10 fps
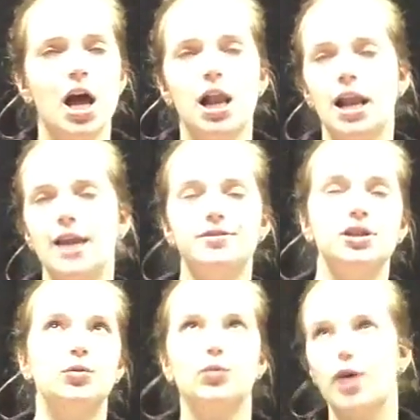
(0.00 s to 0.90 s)
Lived in
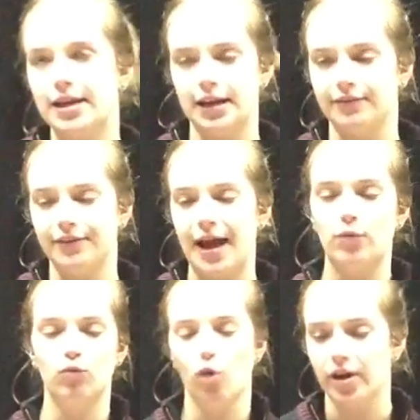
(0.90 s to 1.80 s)
a regular flat
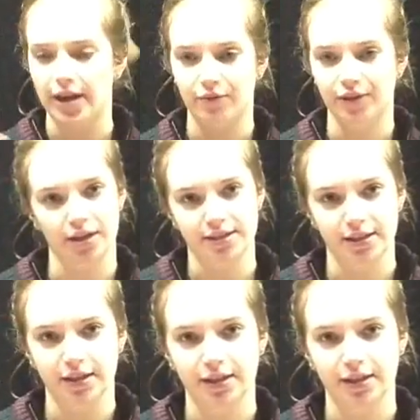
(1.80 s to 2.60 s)
right here in London.